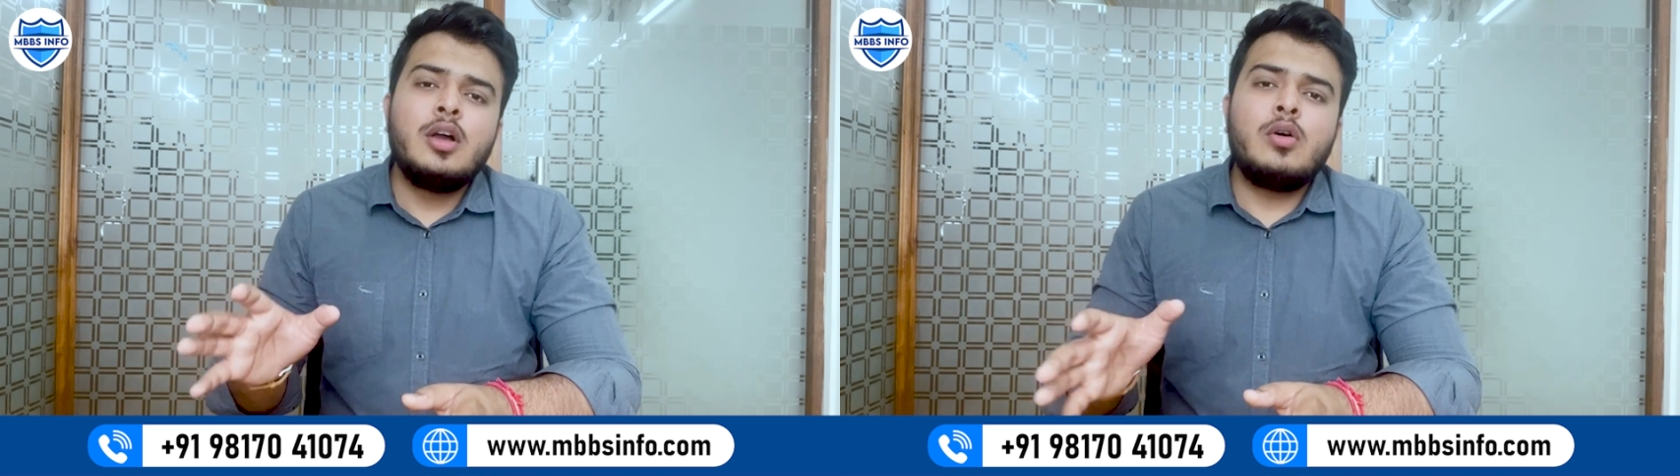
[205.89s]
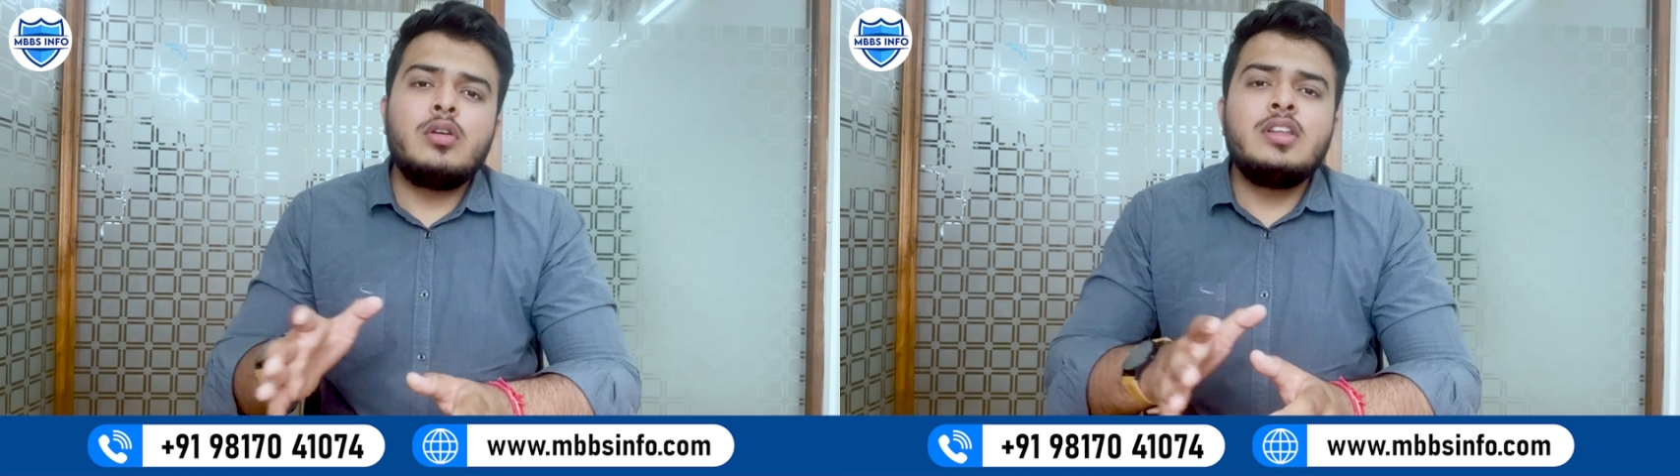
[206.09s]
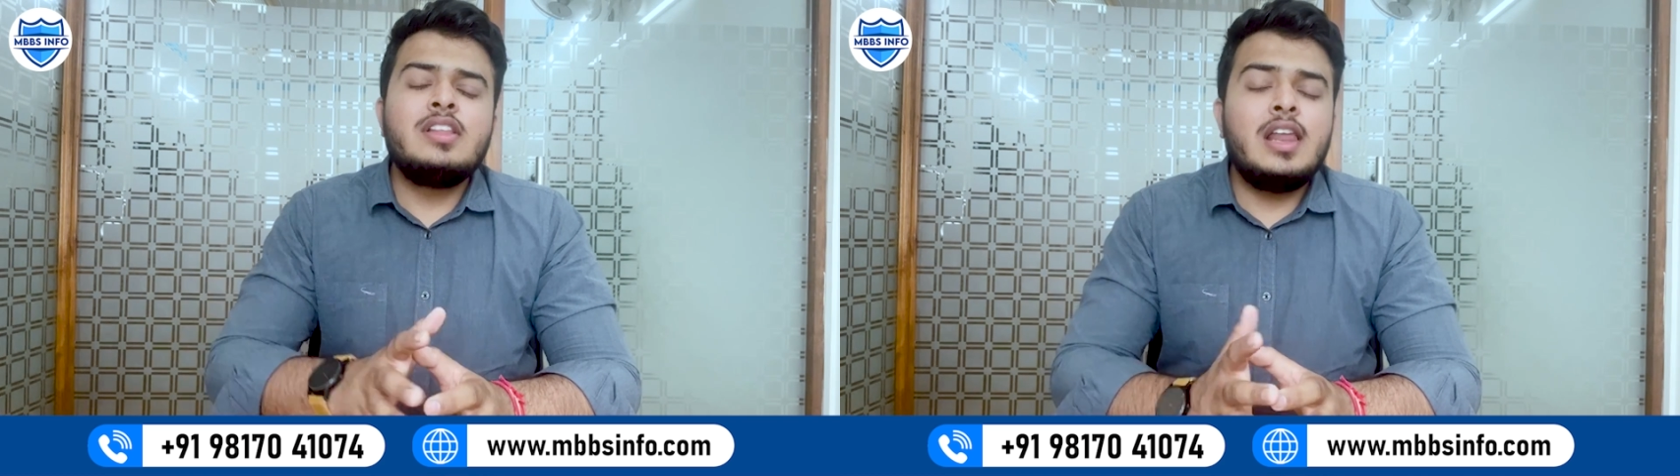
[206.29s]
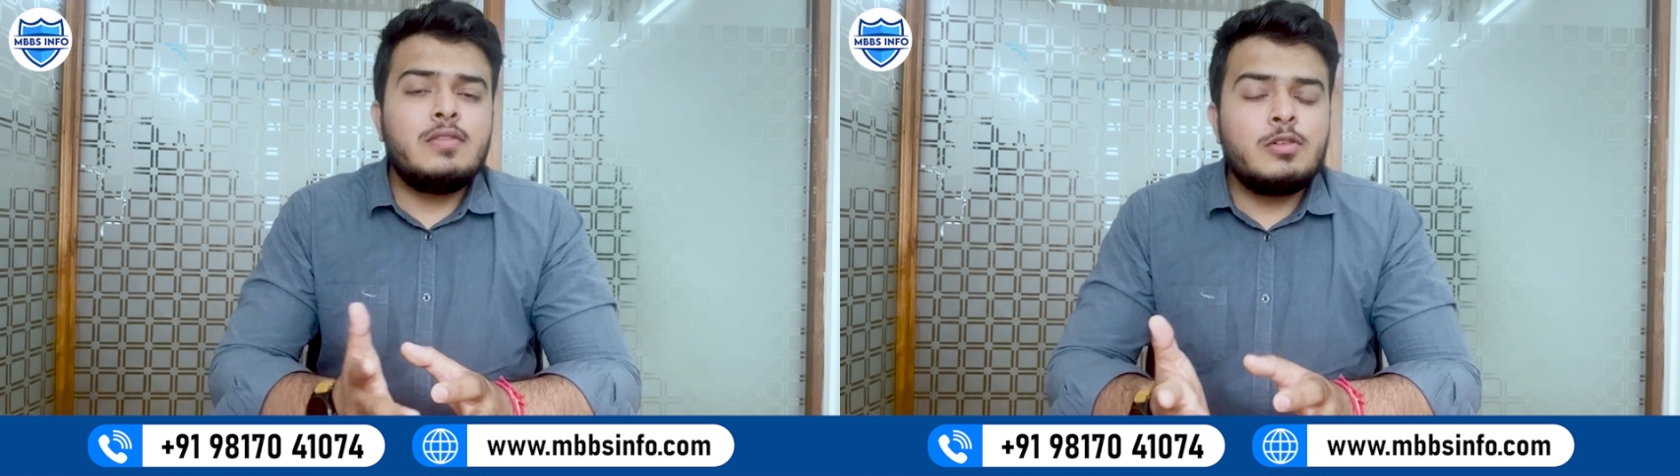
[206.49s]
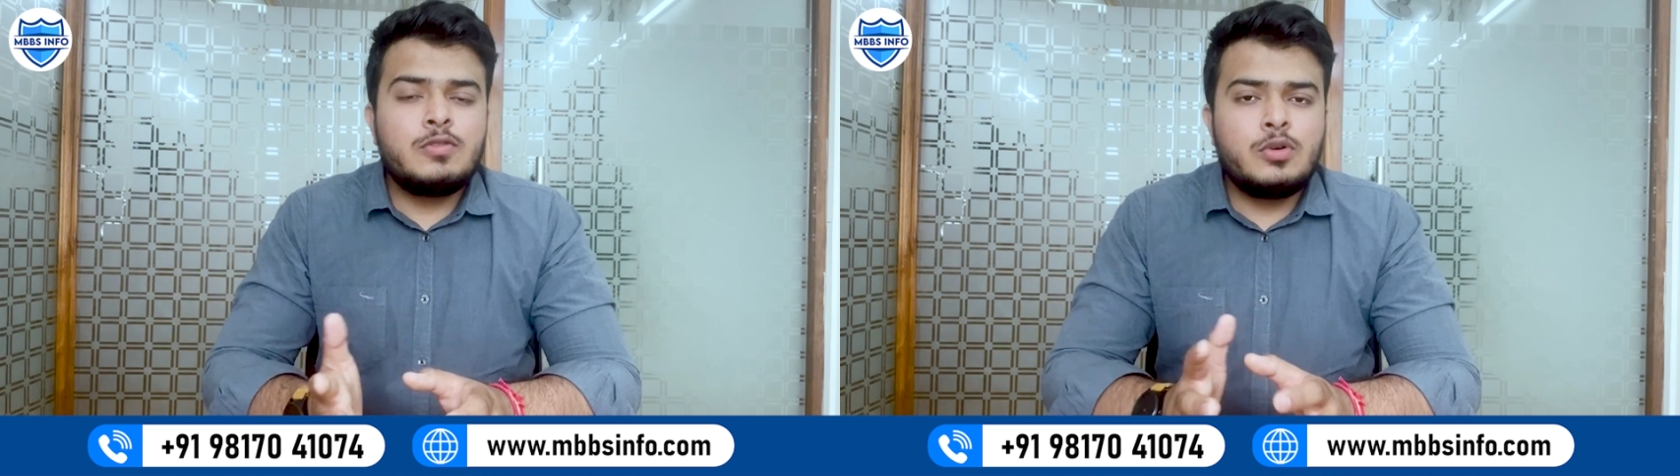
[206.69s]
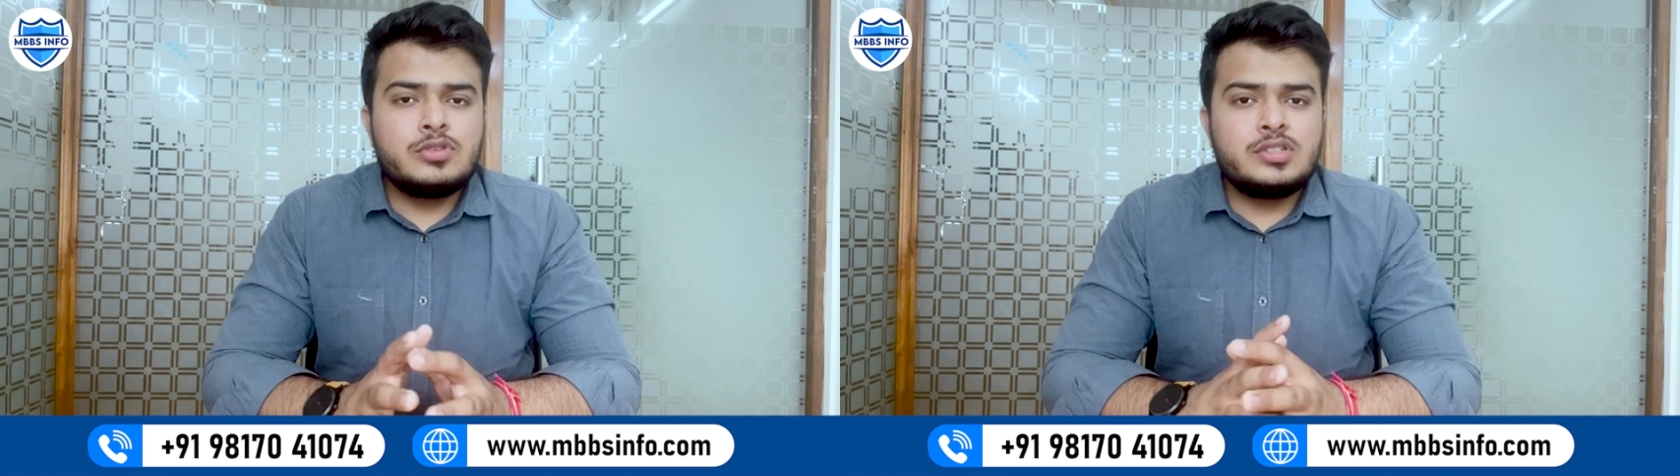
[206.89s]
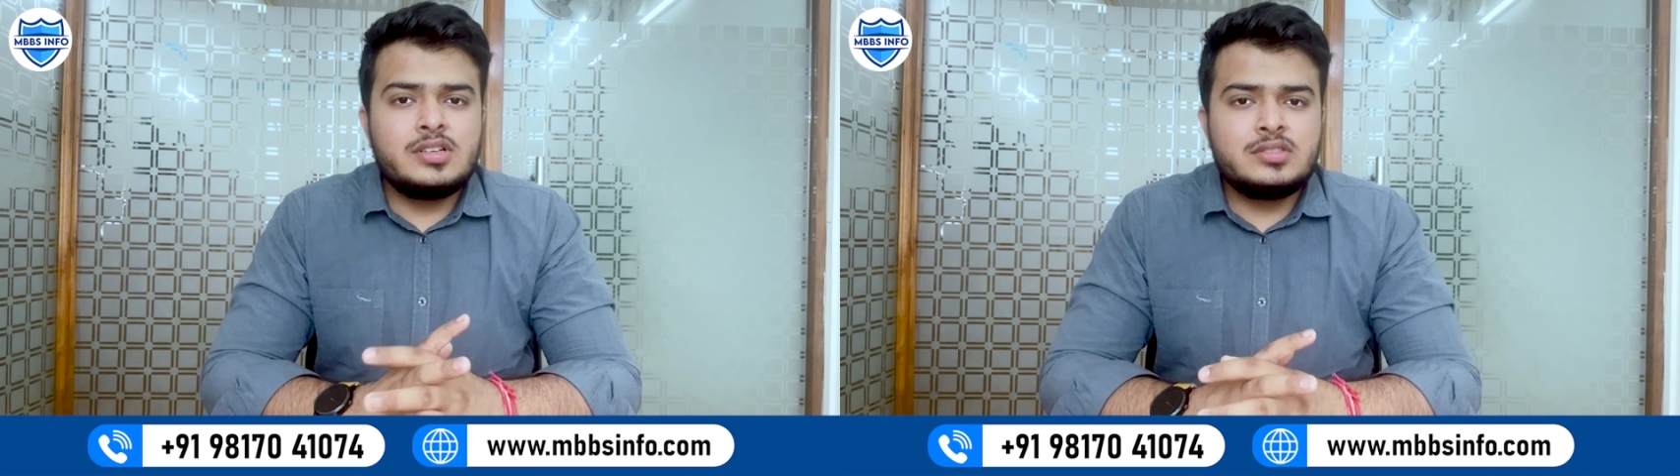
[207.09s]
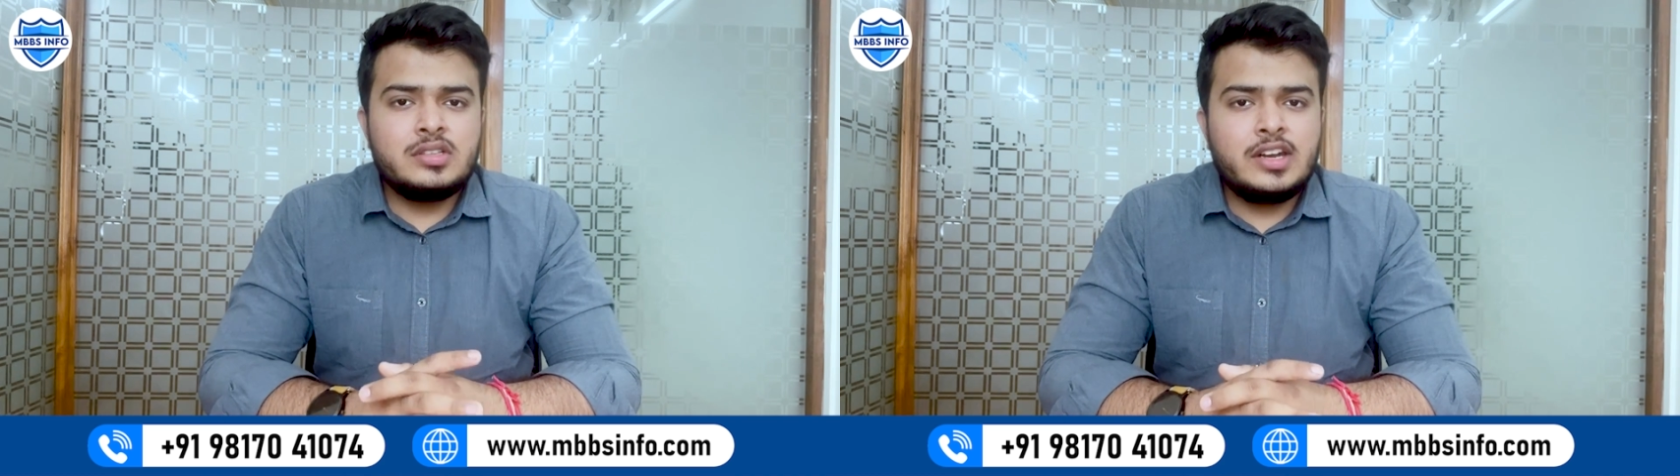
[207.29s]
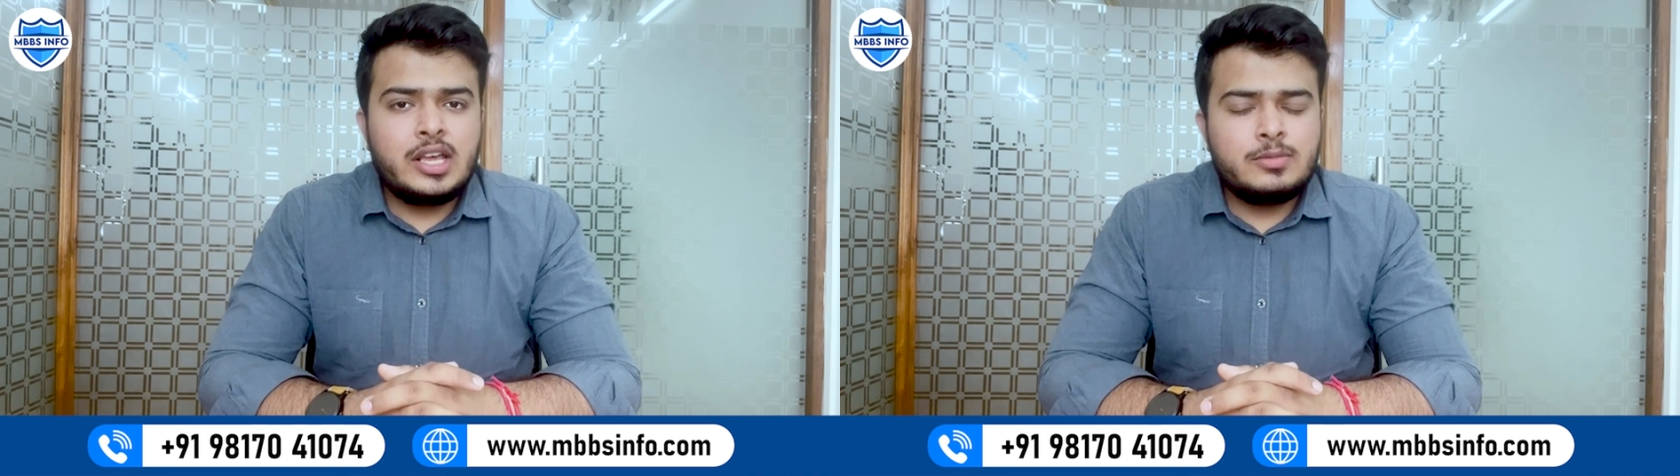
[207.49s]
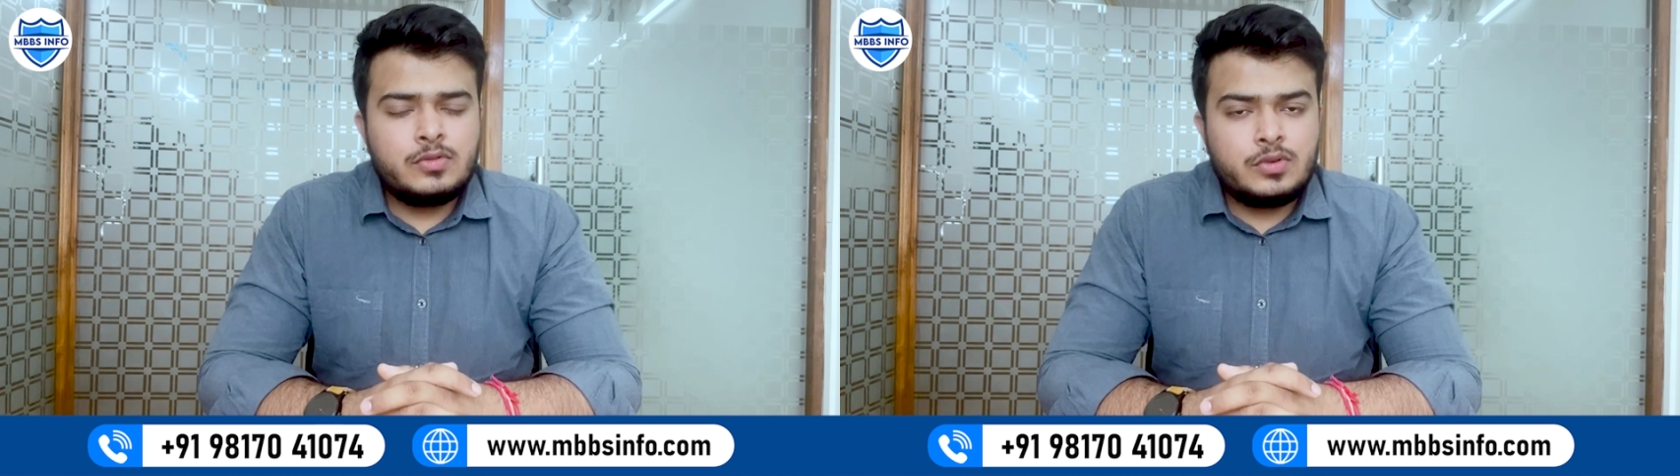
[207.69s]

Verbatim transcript: Only the level of questions and the type of